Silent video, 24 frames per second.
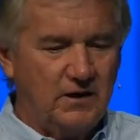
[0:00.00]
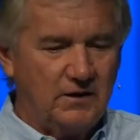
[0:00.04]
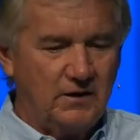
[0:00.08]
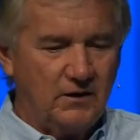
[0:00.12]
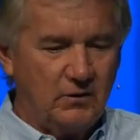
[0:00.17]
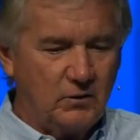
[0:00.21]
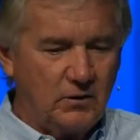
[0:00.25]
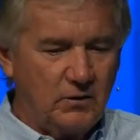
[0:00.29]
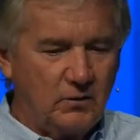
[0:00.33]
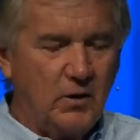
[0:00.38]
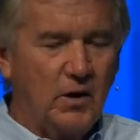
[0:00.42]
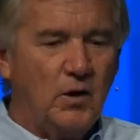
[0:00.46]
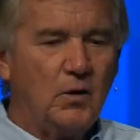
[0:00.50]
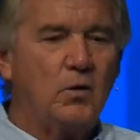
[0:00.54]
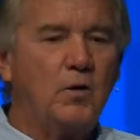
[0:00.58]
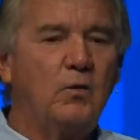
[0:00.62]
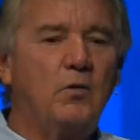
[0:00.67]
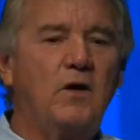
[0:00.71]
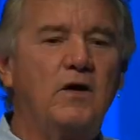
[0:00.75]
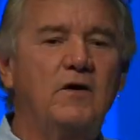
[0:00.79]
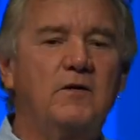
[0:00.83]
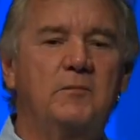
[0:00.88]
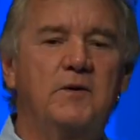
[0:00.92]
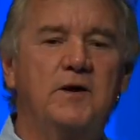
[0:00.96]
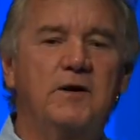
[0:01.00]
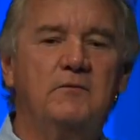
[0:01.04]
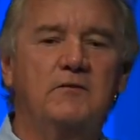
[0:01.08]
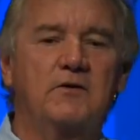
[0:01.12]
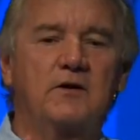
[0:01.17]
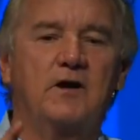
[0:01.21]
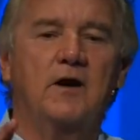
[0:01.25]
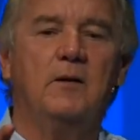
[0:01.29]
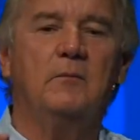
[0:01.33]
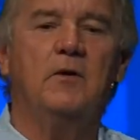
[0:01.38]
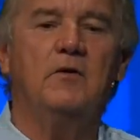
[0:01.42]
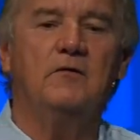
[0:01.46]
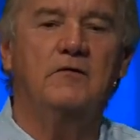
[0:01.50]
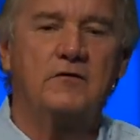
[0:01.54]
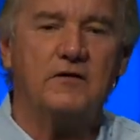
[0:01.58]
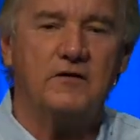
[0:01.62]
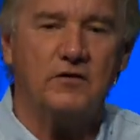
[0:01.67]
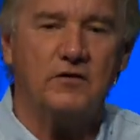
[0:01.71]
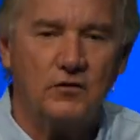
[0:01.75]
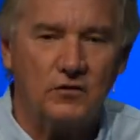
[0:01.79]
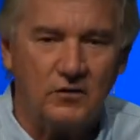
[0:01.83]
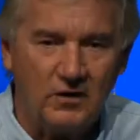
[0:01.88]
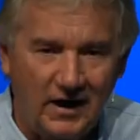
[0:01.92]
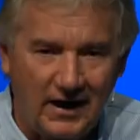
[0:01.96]
No, we, we wanted to be able to come over to
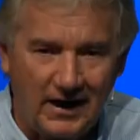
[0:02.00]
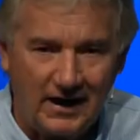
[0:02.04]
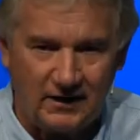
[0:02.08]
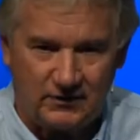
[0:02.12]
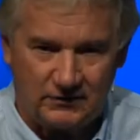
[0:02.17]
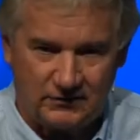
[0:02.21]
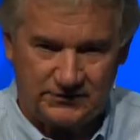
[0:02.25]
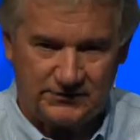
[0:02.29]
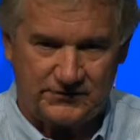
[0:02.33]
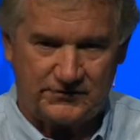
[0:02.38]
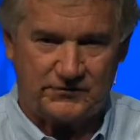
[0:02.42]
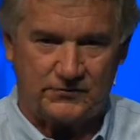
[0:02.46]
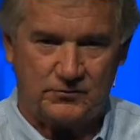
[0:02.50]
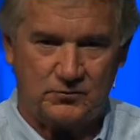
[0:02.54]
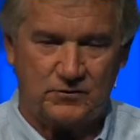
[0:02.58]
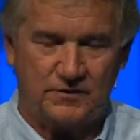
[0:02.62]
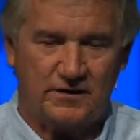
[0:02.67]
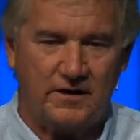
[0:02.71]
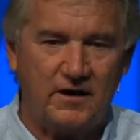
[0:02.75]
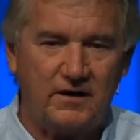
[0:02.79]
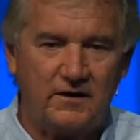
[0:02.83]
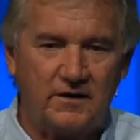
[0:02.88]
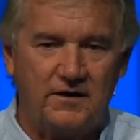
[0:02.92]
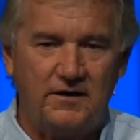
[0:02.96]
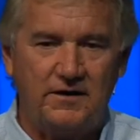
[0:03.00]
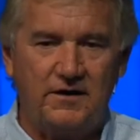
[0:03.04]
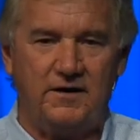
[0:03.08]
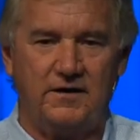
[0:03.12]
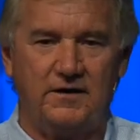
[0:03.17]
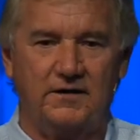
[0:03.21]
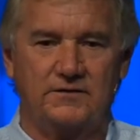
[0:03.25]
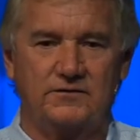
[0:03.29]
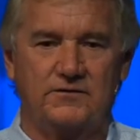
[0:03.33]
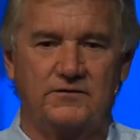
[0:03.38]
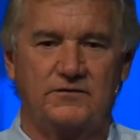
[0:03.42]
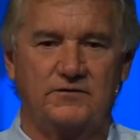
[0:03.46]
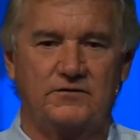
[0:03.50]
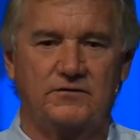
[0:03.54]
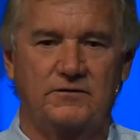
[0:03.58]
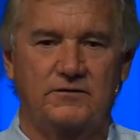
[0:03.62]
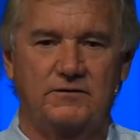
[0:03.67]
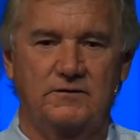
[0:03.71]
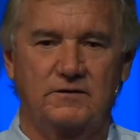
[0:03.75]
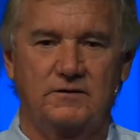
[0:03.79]
your house with our kids